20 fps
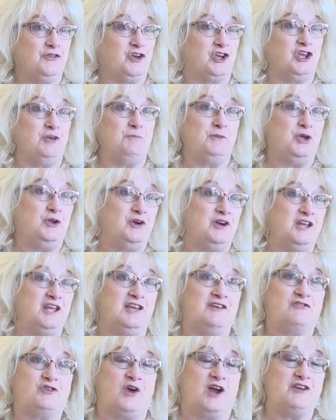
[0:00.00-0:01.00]
The
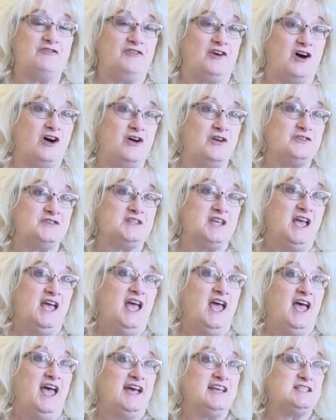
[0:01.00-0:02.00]
community of Great Falls
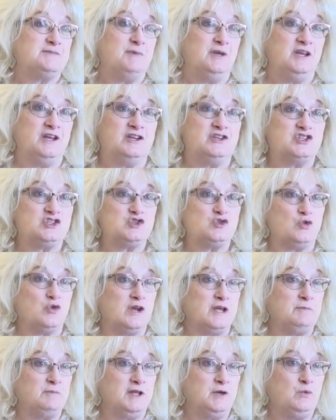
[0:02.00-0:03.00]
has been
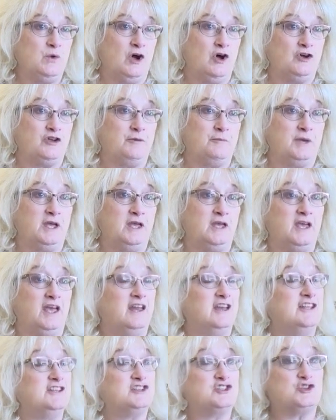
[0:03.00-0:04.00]
extremely welcoming
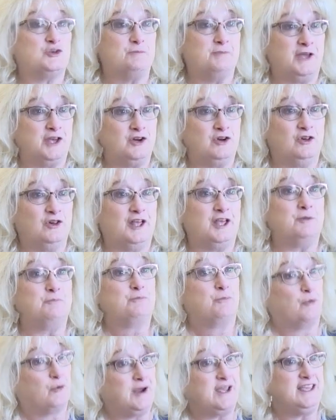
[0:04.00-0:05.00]
and instrumental in
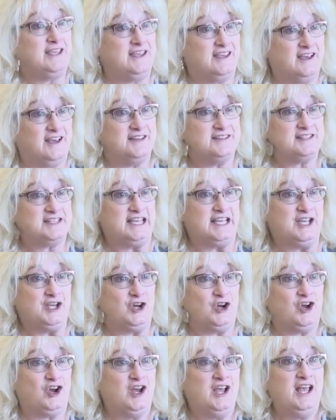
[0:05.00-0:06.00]
bringing us
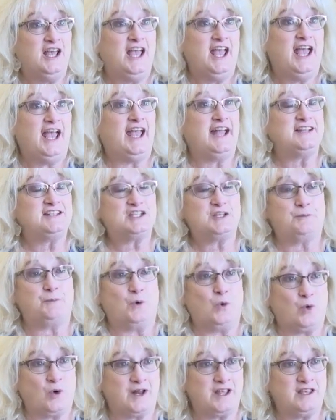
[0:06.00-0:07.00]
here and
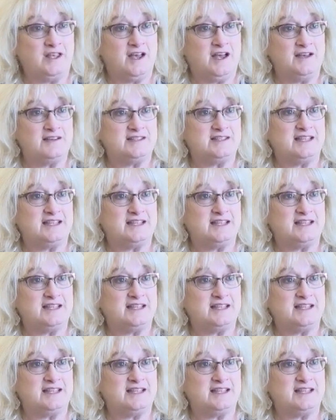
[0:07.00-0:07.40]
supporting us.